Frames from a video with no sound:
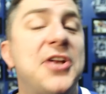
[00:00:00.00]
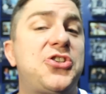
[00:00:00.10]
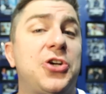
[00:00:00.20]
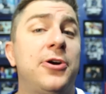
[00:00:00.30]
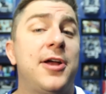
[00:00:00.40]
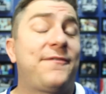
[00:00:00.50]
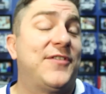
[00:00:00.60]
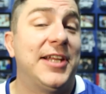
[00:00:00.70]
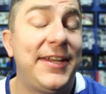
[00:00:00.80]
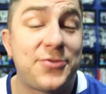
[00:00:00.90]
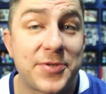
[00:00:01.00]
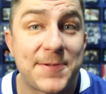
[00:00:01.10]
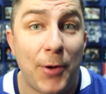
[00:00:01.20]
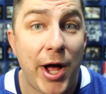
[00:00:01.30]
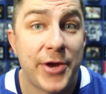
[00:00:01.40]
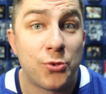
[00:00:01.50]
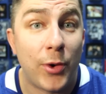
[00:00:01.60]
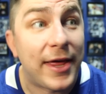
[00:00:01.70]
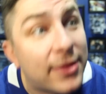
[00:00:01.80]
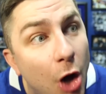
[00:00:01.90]
And sure enough, the Leafs respond
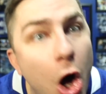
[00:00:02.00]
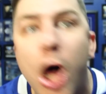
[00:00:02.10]
with,